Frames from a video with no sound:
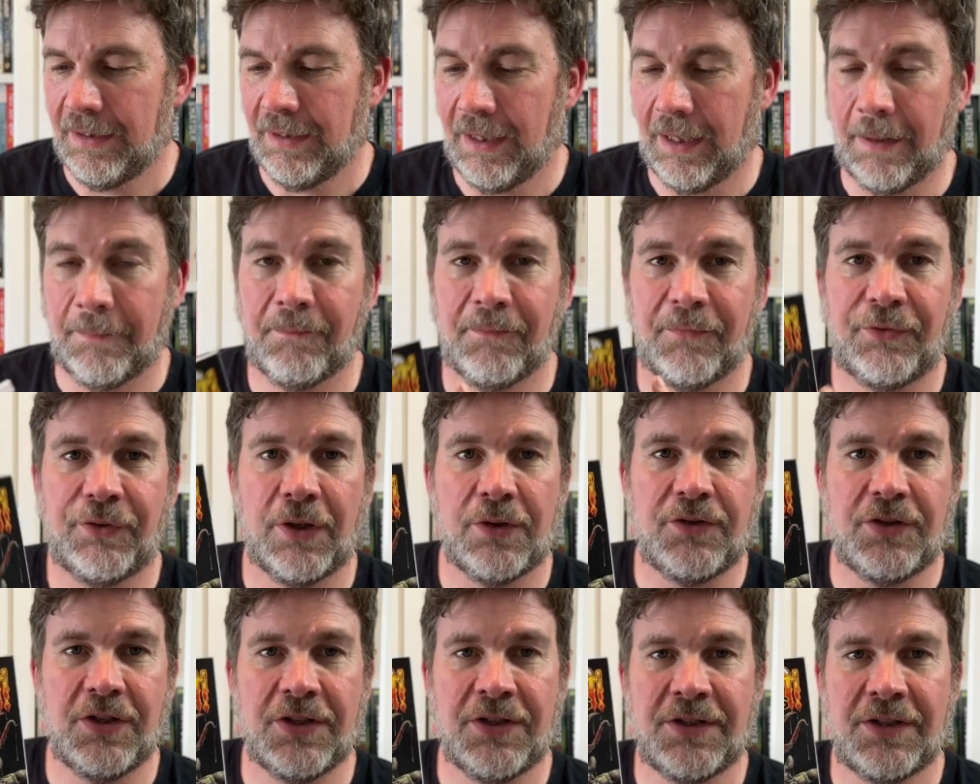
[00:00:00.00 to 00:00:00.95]
Um, so
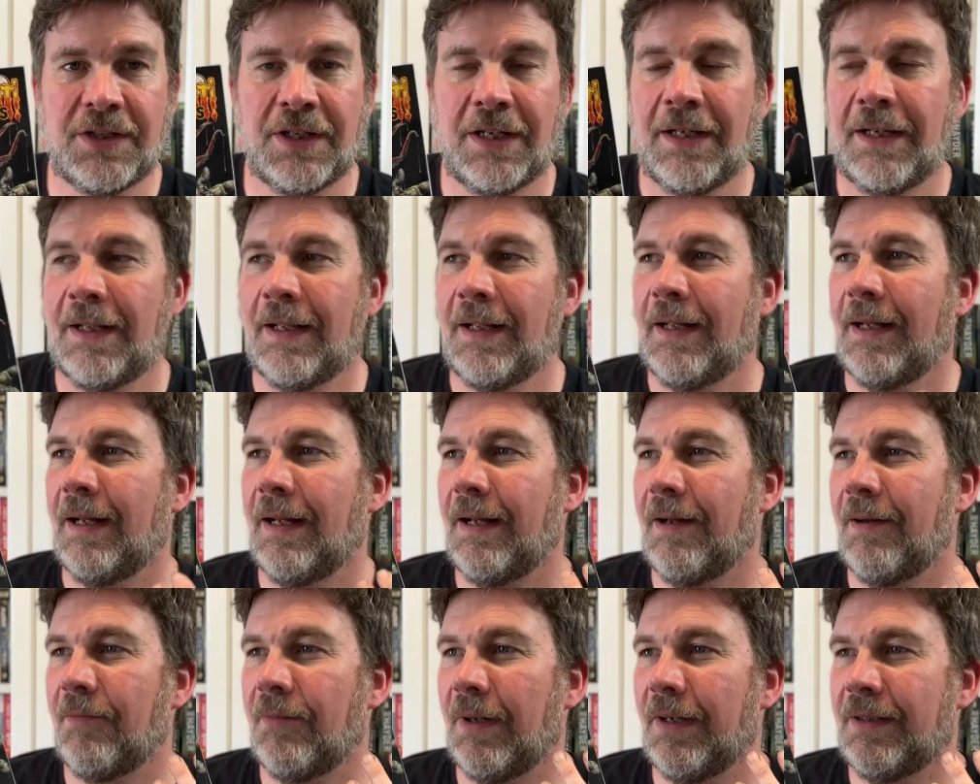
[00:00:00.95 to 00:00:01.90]
just
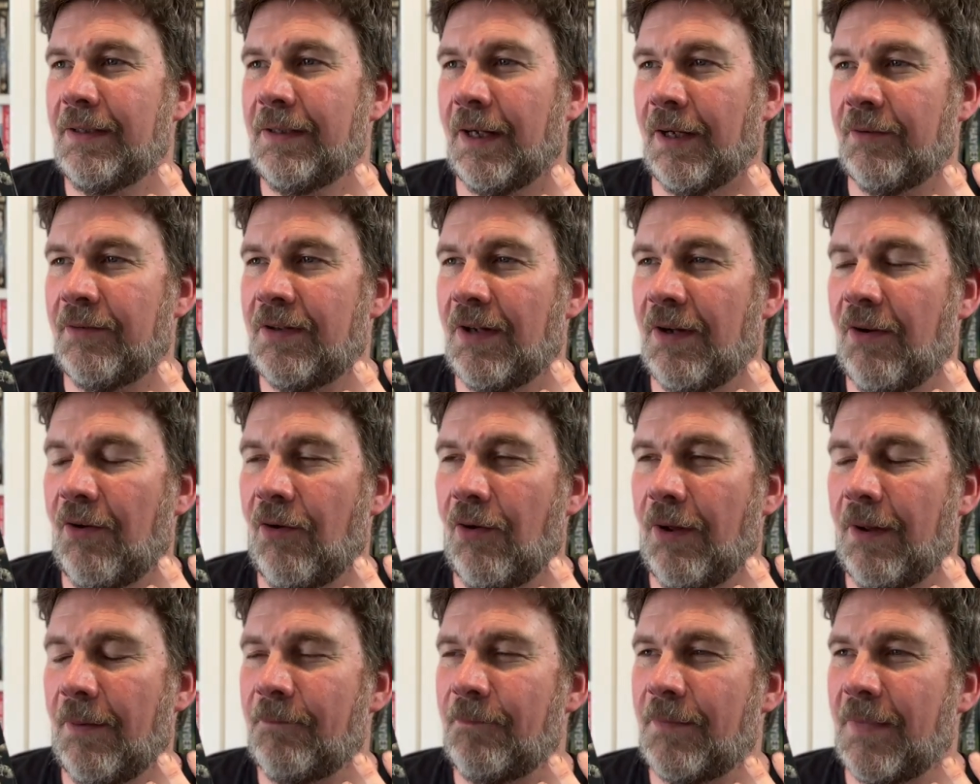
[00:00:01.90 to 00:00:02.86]
you know,
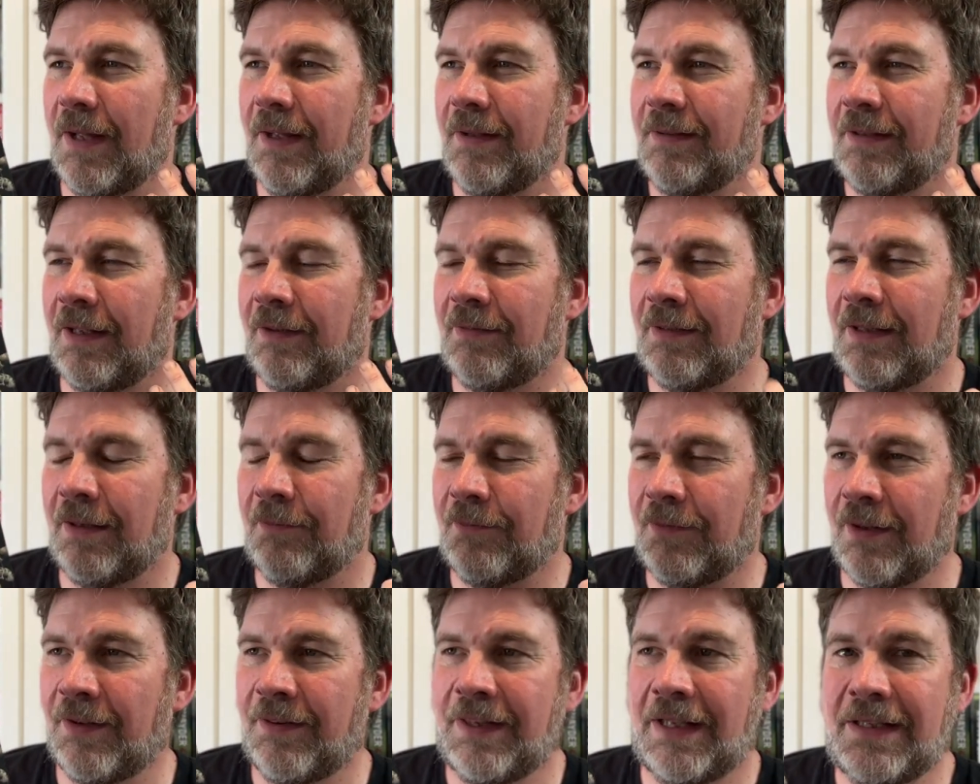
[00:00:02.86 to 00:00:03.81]
the, the,
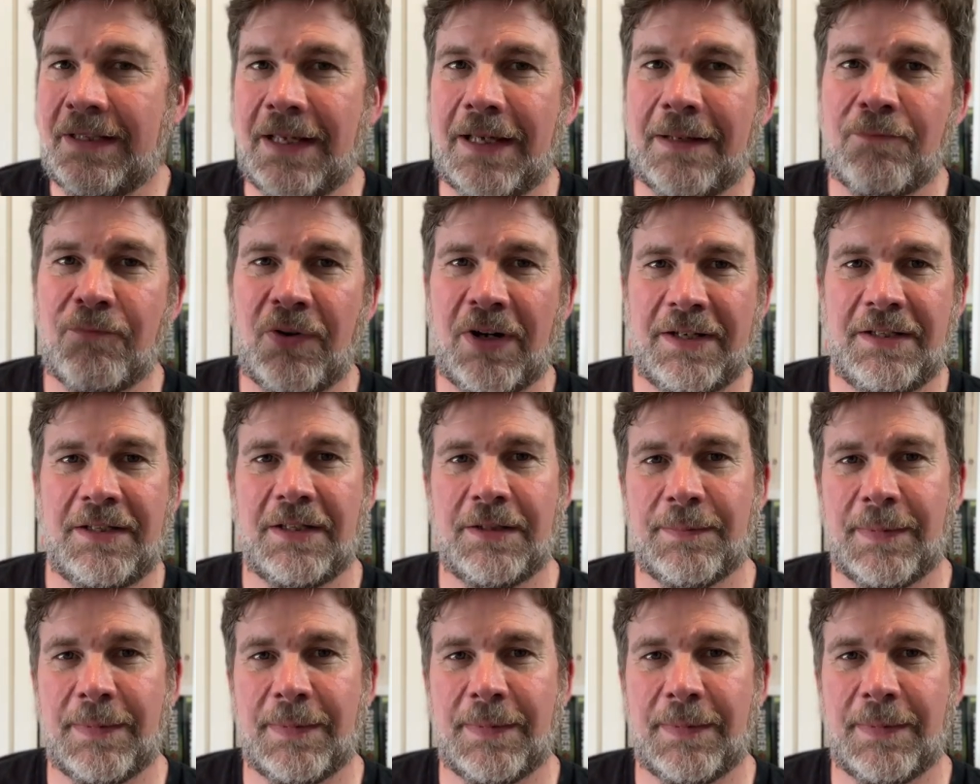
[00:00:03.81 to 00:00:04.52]
the thing that impresses